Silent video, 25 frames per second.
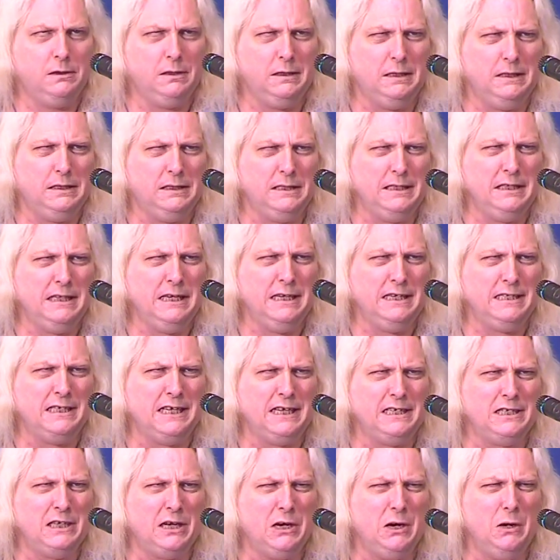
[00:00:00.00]
And sometimes
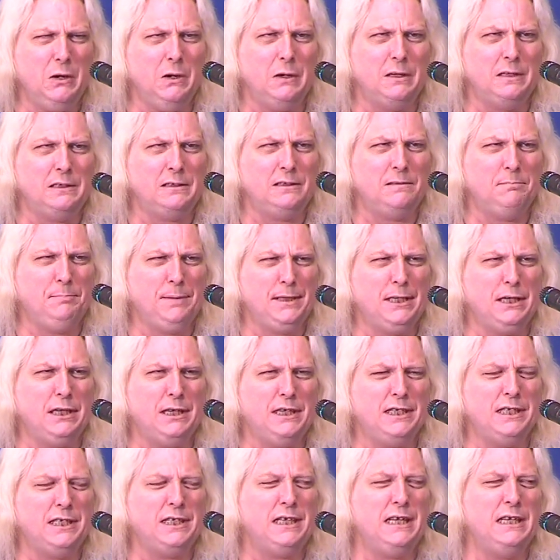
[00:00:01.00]
that's hard,
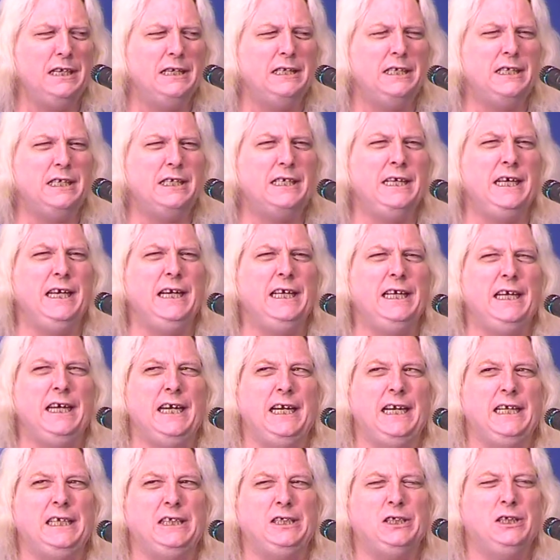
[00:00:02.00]
because in this day and
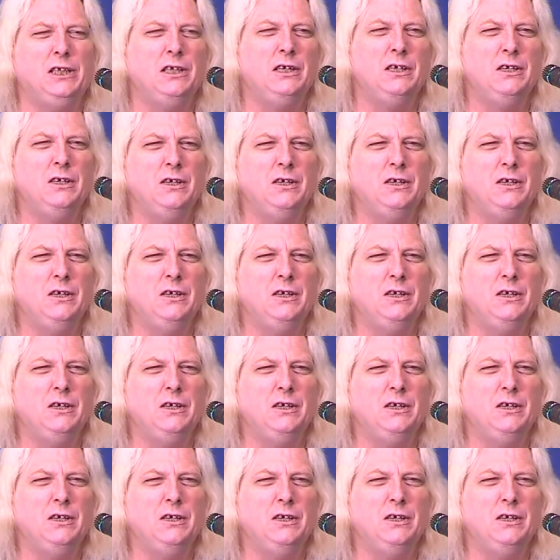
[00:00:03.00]
age,